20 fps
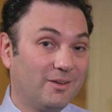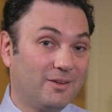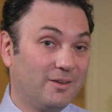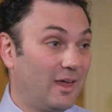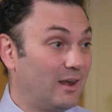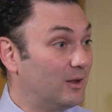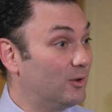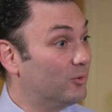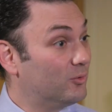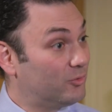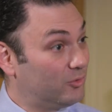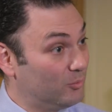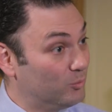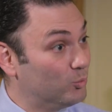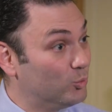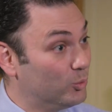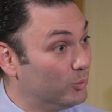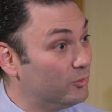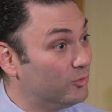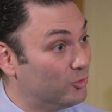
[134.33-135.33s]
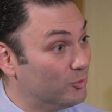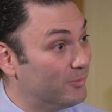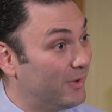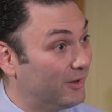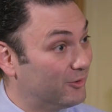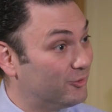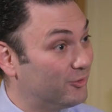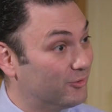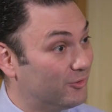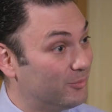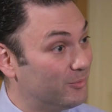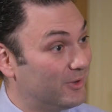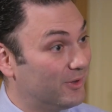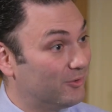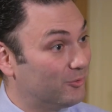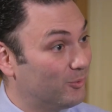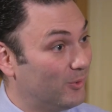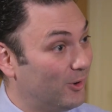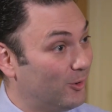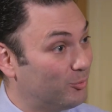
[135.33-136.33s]
getting some wounds you mentioned to me
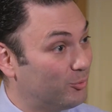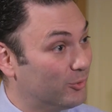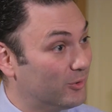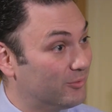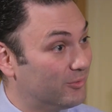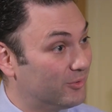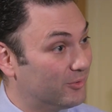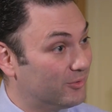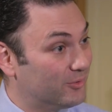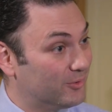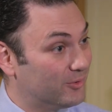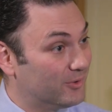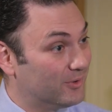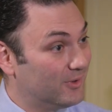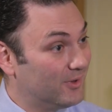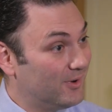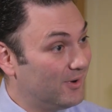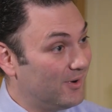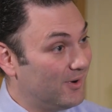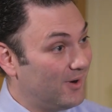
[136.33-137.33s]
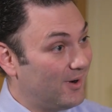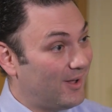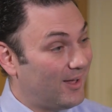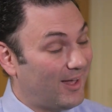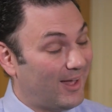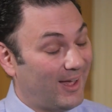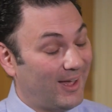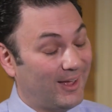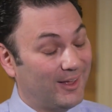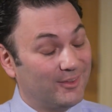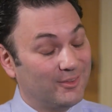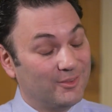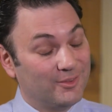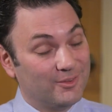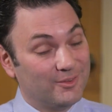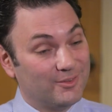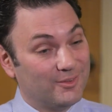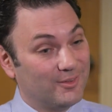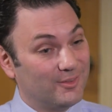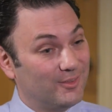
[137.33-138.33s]
as well previously. Yes.
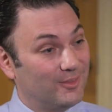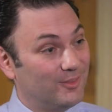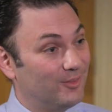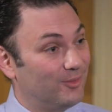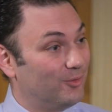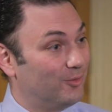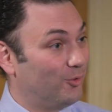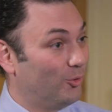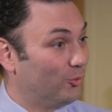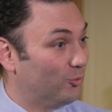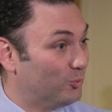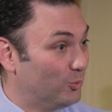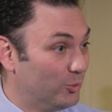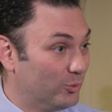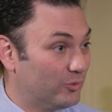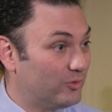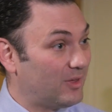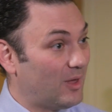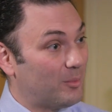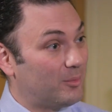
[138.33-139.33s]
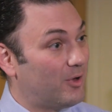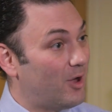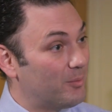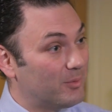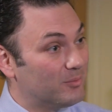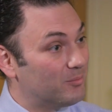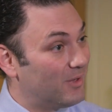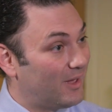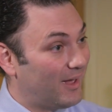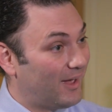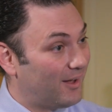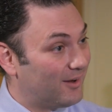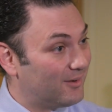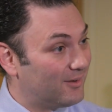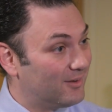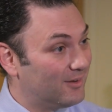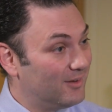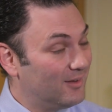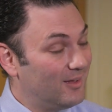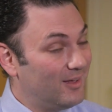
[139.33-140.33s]
And those wounds kept coming
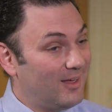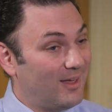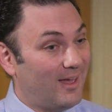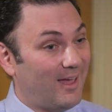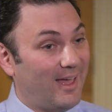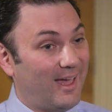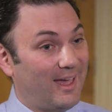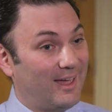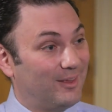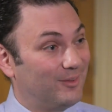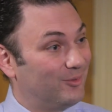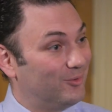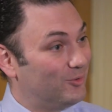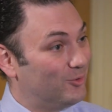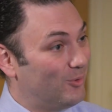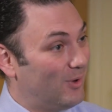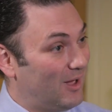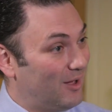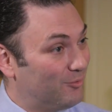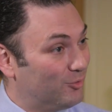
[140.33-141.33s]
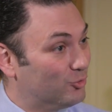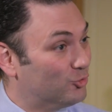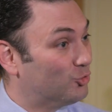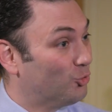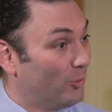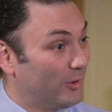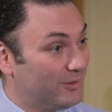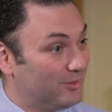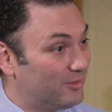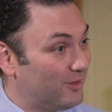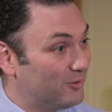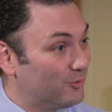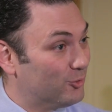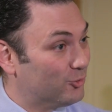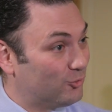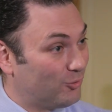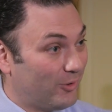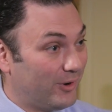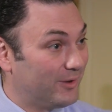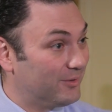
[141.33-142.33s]
back, and you have a joint that you're
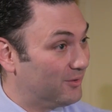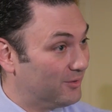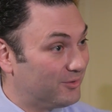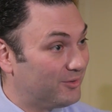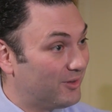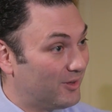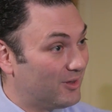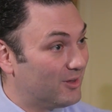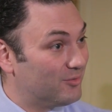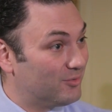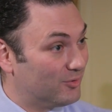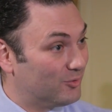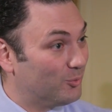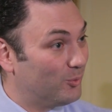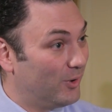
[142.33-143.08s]
trying to save as